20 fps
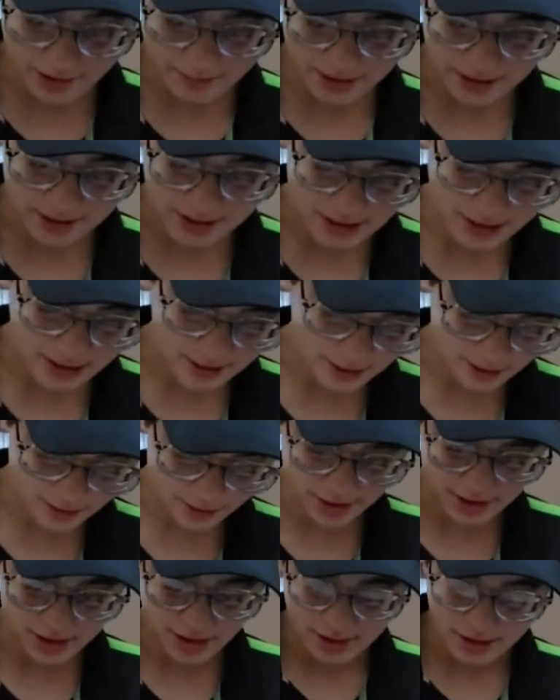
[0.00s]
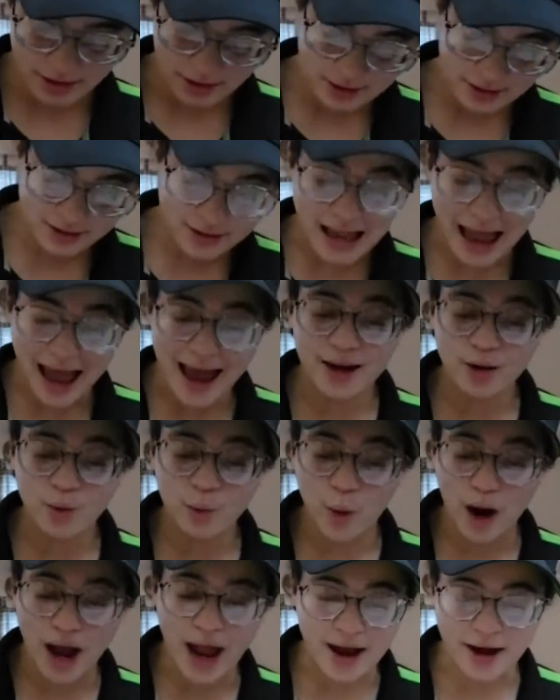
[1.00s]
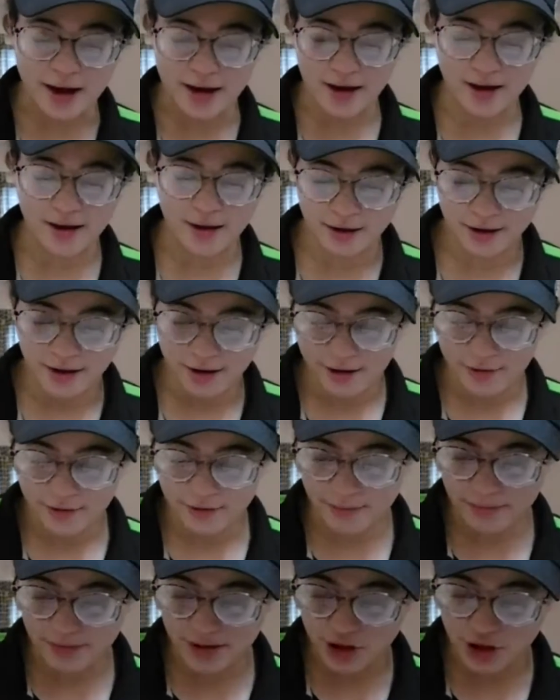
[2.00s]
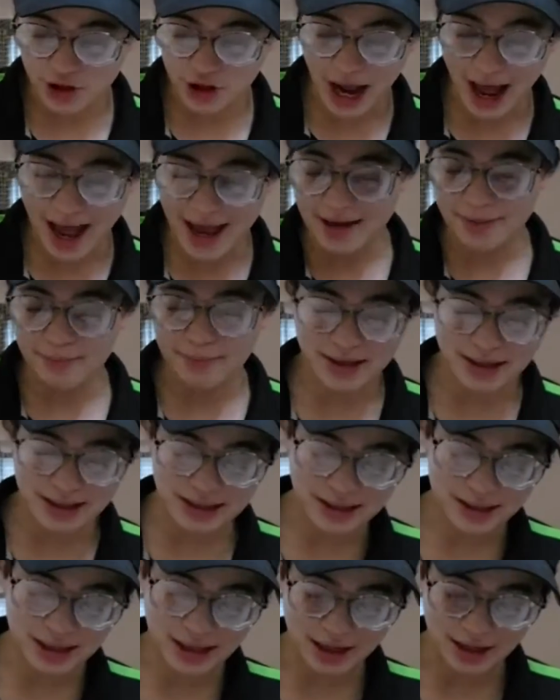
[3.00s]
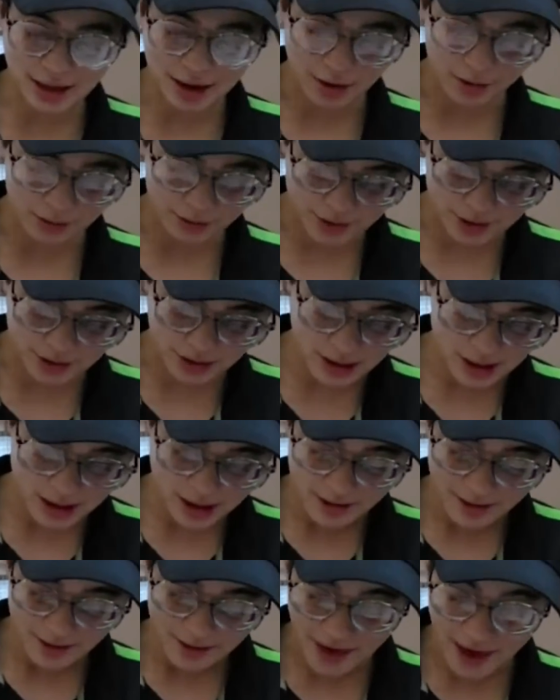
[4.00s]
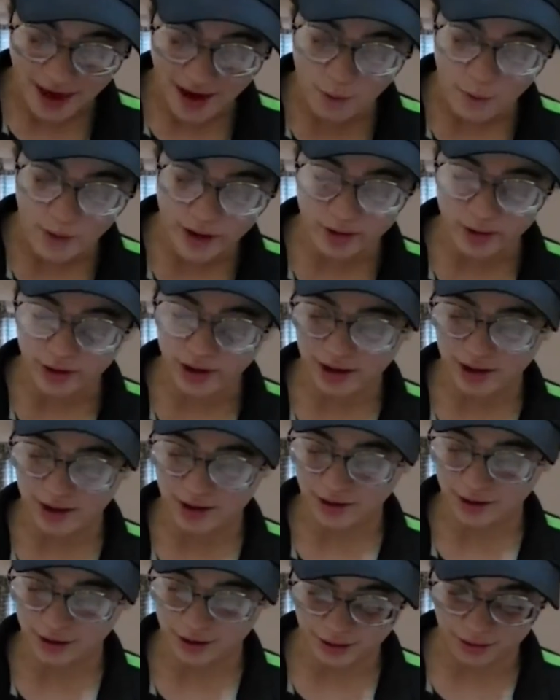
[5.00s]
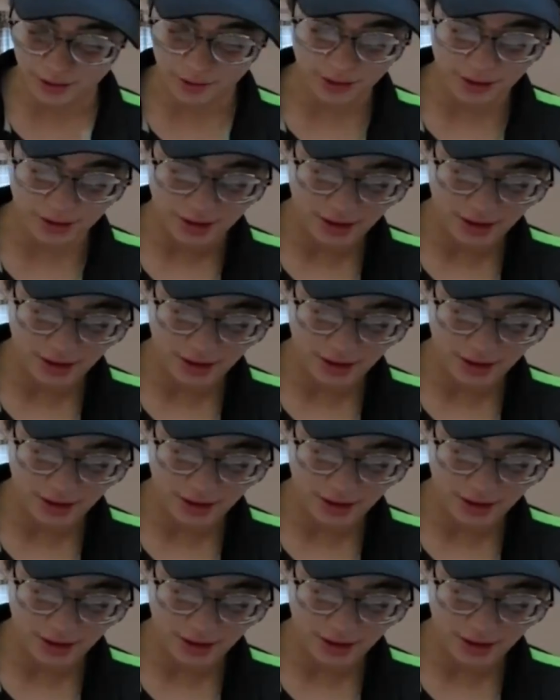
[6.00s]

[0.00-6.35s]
mosquitoes. Stay away from the giant mosquitoes. They will kill you,